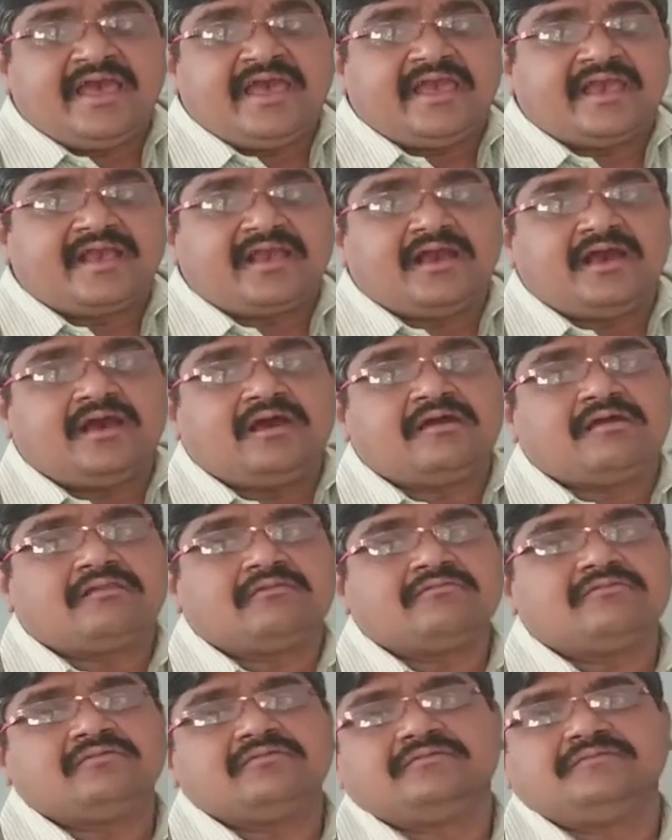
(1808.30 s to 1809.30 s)

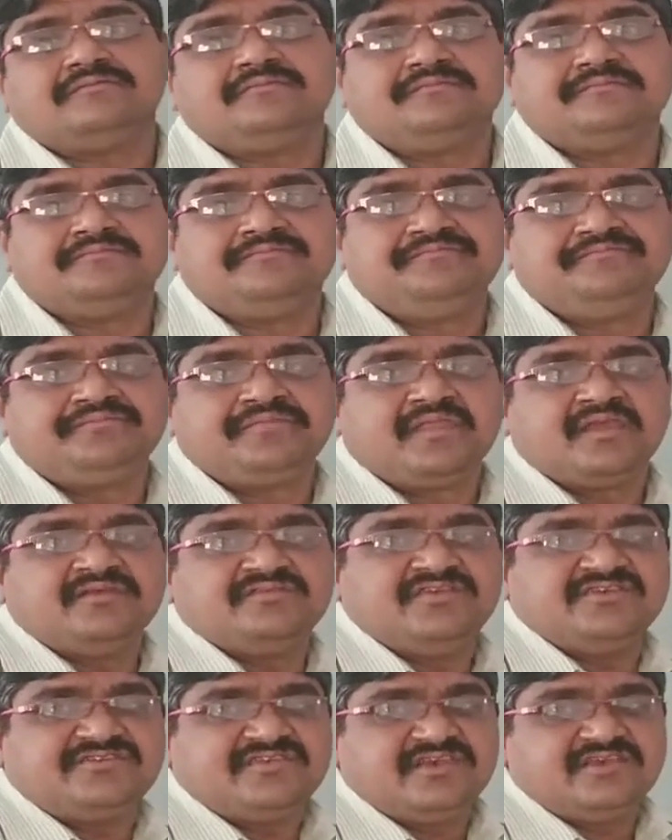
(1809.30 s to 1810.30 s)
curve.
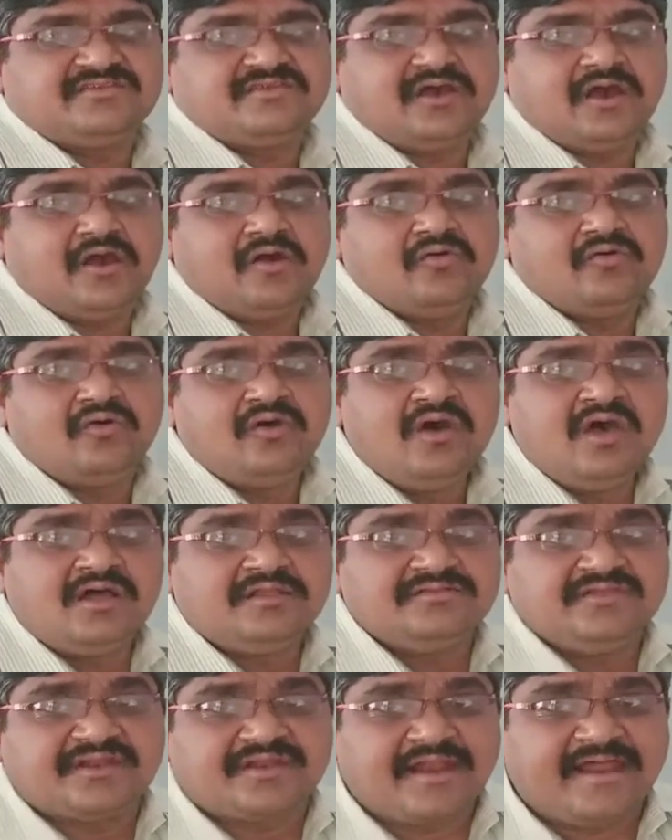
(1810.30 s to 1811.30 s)
This is how
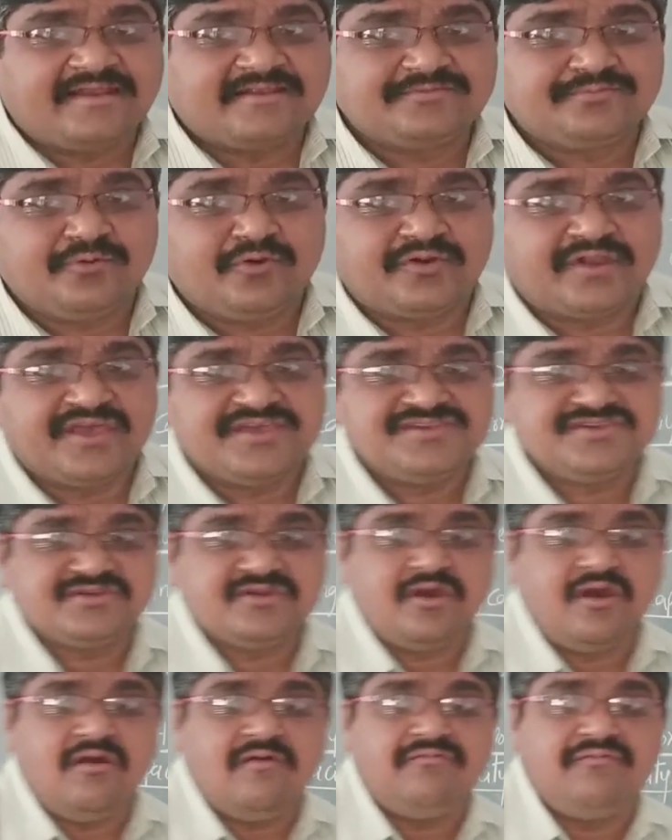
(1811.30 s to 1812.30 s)
the transportation
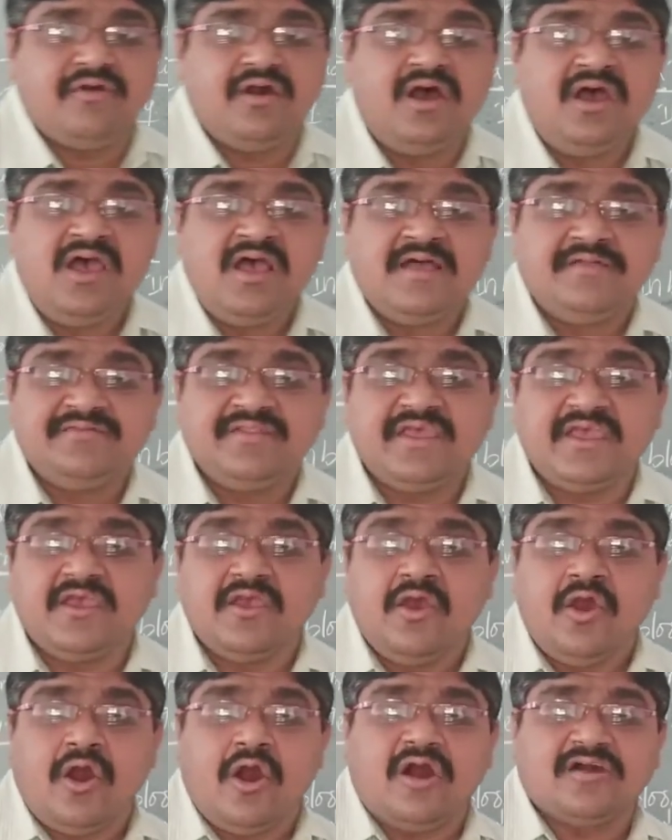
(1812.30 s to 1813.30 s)
of the
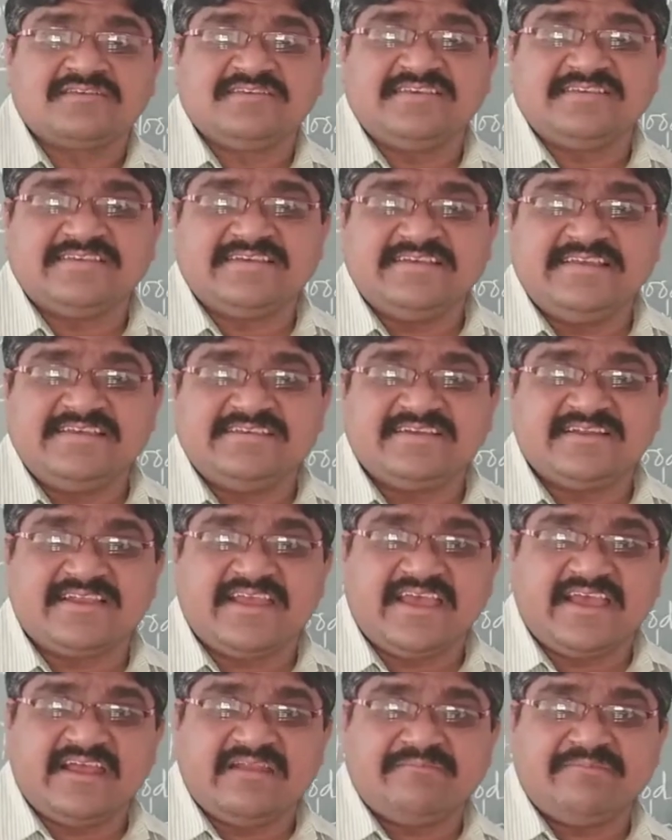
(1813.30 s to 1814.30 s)
oxygen is
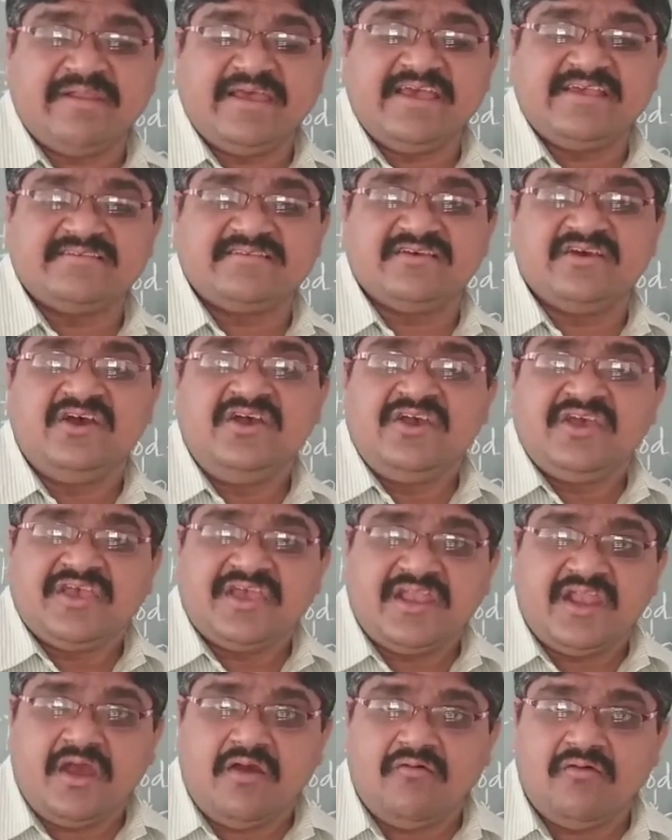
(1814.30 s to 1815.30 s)
taken place
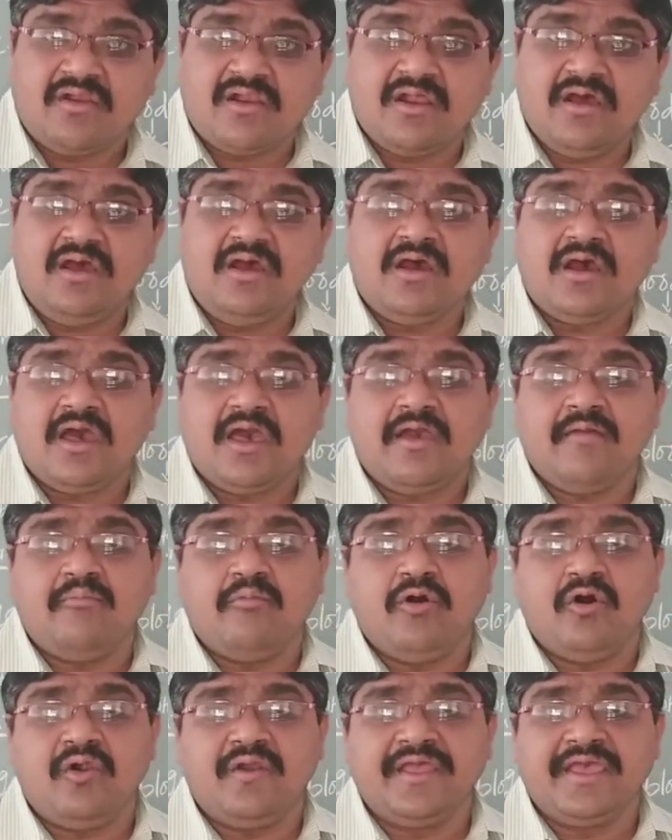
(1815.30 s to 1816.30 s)
in our
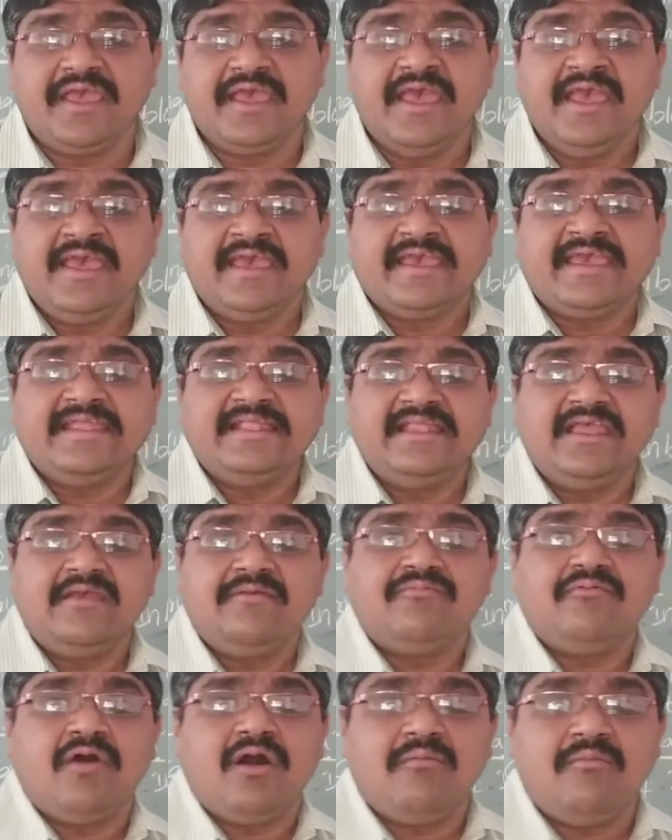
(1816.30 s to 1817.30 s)
body in the
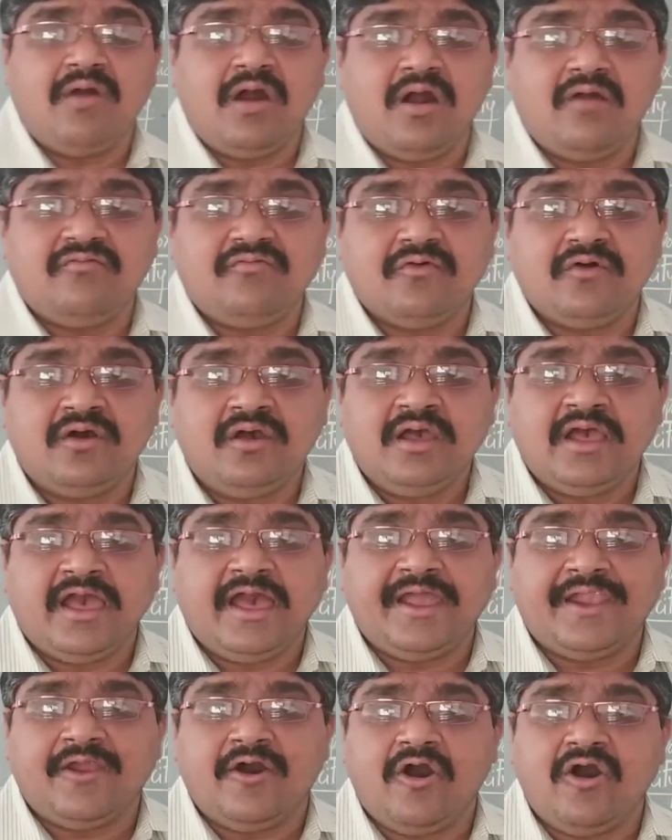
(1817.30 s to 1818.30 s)
form of
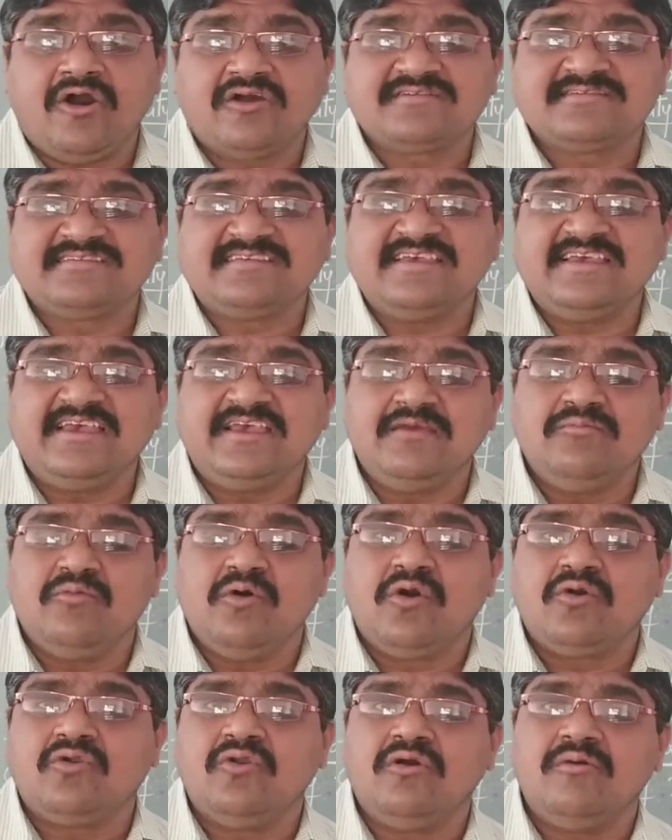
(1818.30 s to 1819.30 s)
an
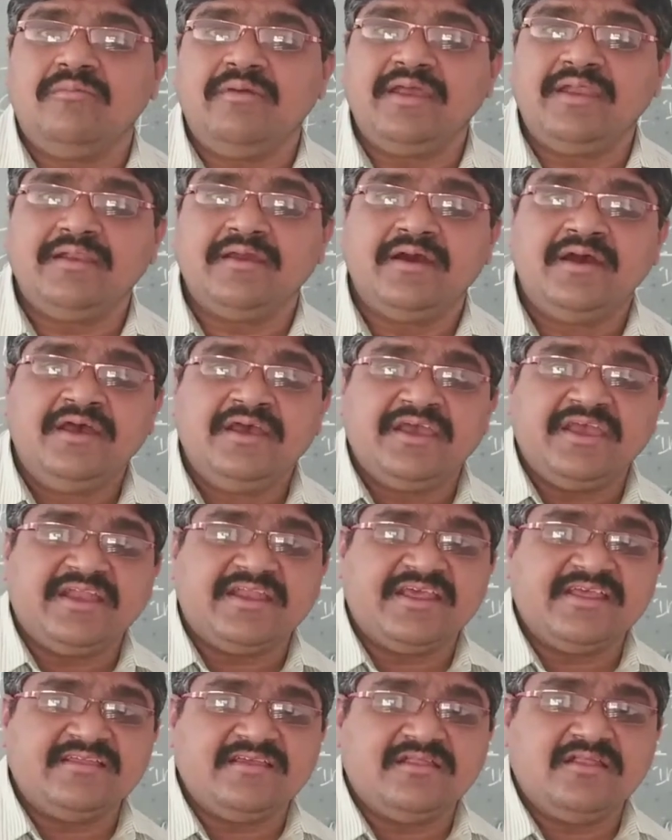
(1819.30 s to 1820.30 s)
oxyhemoglobin. It
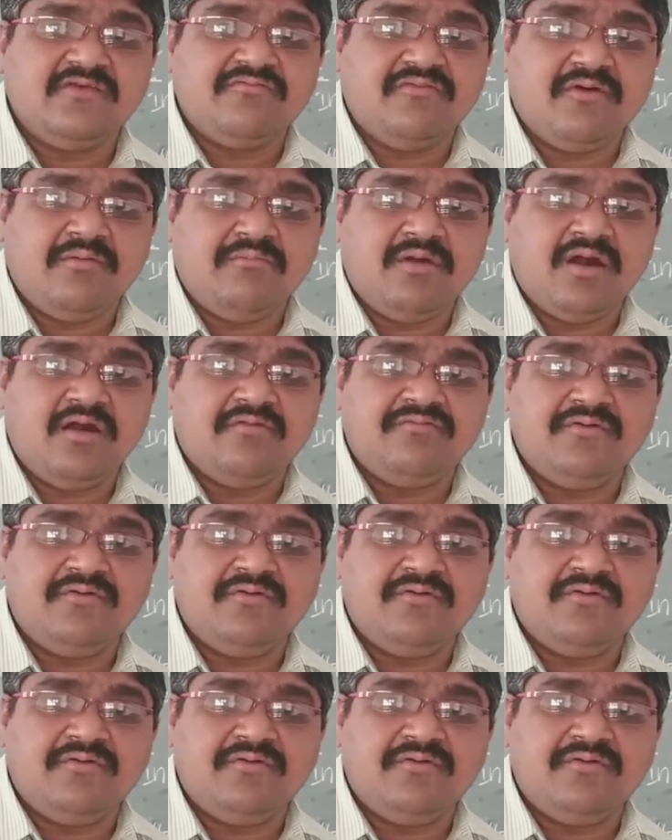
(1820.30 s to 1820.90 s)
is in the form of